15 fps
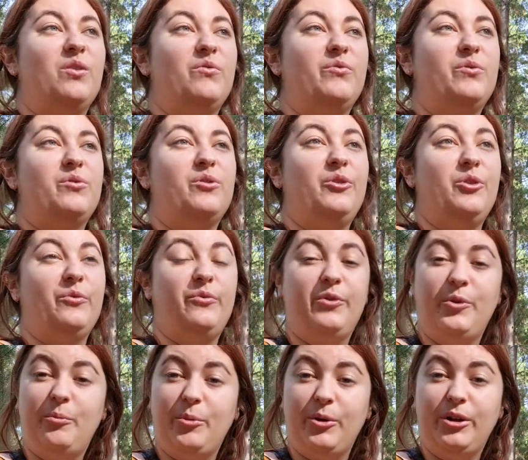for the
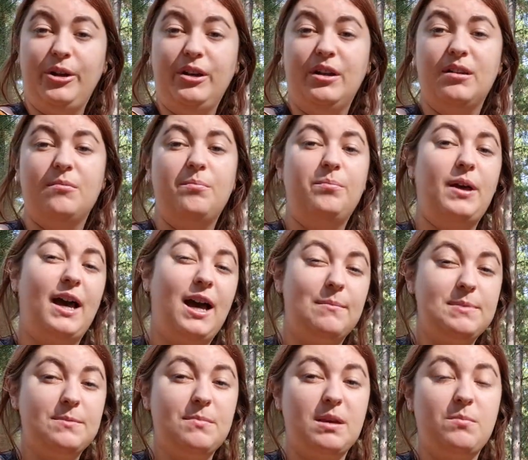full moon,
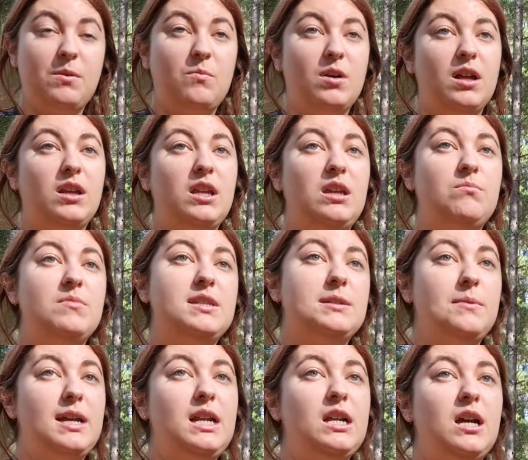perhaps maybe one in
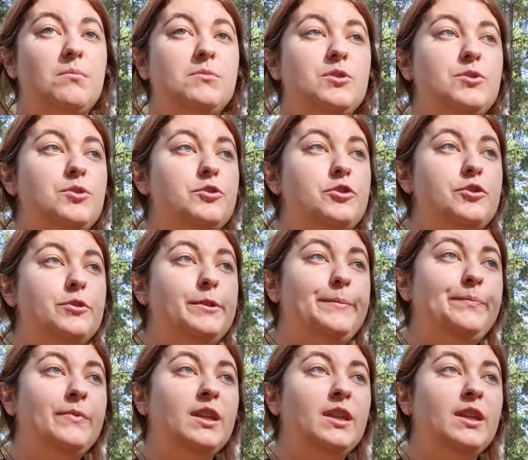between, I'm not too sure.